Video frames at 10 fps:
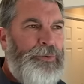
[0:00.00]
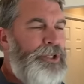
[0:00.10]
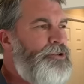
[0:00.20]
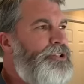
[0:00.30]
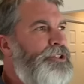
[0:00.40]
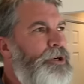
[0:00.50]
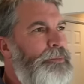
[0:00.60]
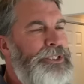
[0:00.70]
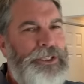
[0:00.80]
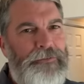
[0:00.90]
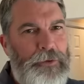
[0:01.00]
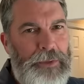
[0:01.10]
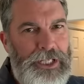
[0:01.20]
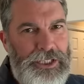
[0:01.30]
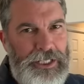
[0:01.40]
There's so much
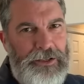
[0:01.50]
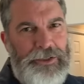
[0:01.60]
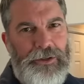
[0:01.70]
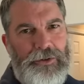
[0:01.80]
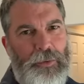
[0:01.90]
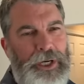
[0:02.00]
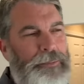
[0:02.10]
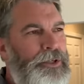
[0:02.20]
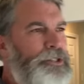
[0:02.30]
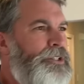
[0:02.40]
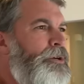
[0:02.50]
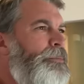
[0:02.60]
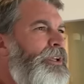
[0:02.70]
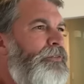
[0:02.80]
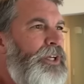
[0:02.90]
information out there on the web. There's so
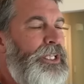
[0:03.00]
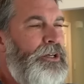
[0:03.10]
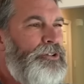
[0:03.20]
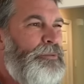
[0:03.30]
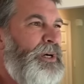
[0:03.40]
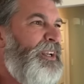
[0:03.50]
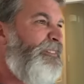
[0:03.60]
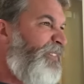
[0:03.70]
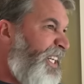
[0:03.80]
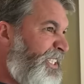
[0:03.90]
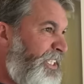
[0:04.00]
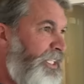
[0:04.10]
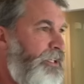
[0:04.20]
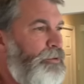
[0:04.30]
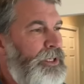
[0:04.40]
many videos about
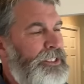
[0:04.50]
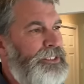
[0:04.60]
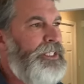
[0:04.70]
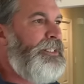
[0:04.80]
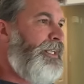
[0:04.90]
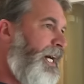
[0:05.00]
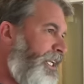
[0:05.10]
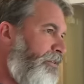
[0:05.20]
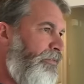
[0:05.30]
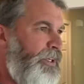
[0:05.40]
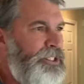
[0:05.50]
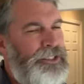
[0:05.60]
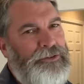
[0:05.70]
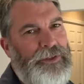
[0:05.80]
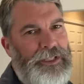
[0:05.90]
investing in real estate and how to invest
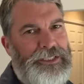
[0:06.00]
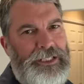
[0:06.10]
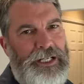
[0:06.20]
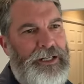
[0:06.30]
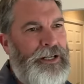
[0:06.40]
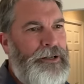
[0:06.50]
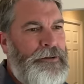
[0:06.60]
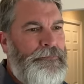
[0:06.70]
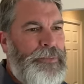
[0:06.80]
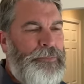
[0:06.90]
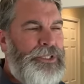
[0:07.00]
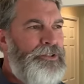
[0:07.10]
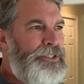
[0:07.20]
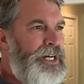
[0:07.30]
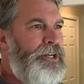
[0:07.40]
in real estate. But
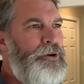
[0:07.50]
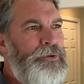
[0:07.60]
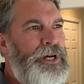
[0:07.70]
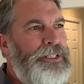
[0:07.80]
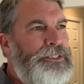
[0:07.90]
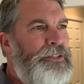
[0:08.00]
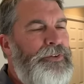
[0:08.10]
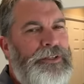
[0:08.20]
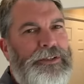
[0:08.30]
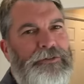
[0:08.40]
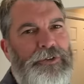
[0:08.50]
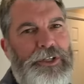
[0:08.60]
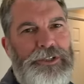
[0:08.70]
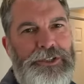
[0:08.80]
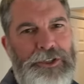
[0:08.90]
there's not a whole lot of stuff out there for
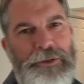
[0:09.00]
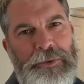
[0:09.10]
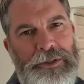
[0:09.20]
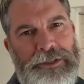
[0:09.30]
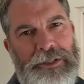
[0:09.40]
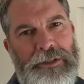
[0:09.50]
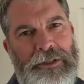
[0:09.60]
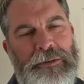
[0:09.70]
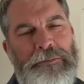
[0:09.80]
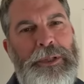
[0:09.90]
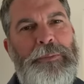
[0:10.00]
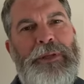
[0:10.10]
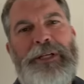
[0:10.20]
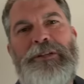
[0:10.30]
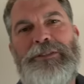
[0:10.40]
consumers. People
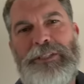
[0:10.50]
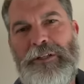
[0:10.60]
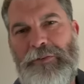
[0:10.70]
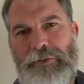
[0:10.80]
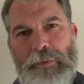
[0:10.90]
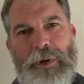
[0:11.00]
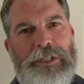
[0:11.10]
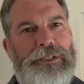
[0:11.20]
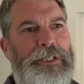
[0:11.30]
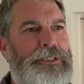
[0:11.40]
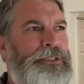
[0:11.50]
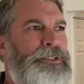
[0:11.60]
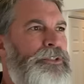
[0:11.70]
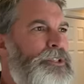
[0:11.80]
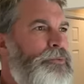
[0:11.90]
like yourself, if you're watching this
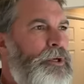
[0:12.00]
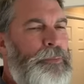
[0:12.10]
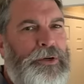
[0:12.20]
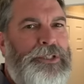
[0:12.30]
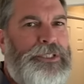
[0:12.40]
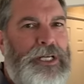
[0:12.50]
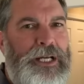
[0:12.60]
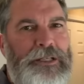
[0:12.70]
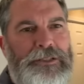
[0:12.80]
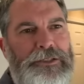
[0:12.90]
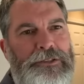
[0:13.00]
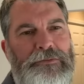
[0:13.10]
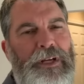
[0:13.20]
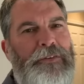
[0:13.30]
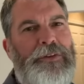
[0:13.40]
and you just want to purchase a house because
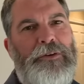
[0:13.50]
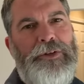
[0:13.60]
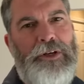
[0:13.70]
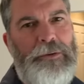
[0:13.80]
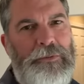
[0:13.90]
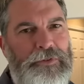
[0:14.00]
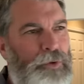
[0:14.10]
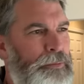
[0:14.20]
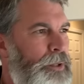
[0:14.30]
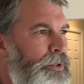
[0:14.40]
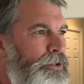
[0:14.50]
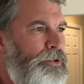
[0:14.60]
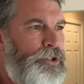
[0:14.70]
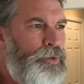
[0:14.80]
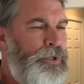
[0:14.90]
you've never owned a home before, maybe in
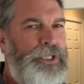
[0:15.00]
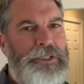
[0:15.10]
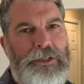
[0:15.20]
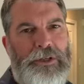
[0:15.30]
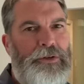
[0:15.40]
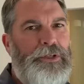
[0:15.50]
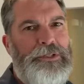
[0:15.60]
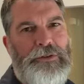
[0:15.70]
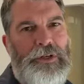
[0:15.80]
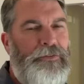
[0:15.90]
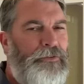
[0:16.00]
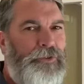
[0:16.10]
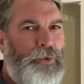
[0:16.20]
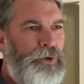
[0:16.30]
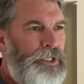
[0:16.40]
your 20s and 30s or even
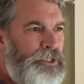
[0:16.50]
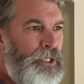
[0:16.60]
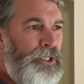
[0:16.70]
40s,